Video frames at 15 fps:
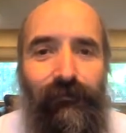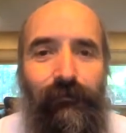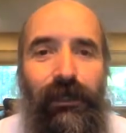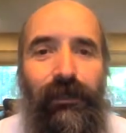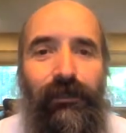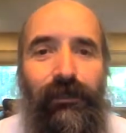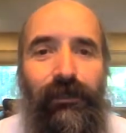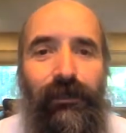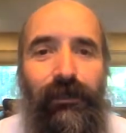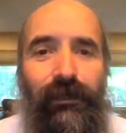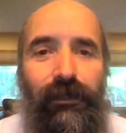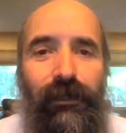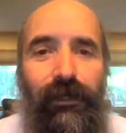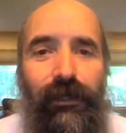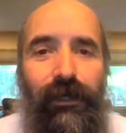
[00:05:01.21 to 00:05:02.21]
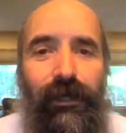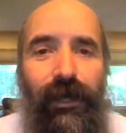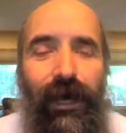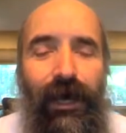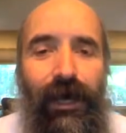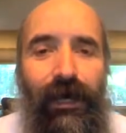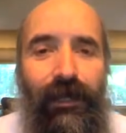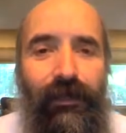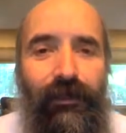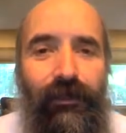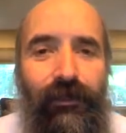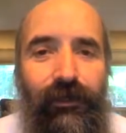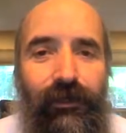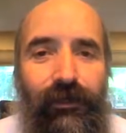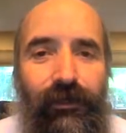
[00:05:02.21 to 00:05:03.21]
bending and
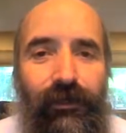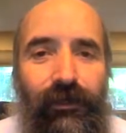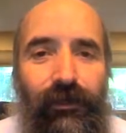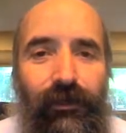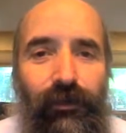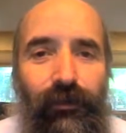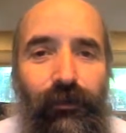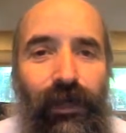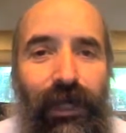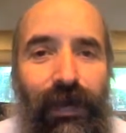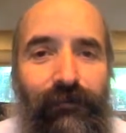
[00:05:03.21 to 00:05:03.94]
we have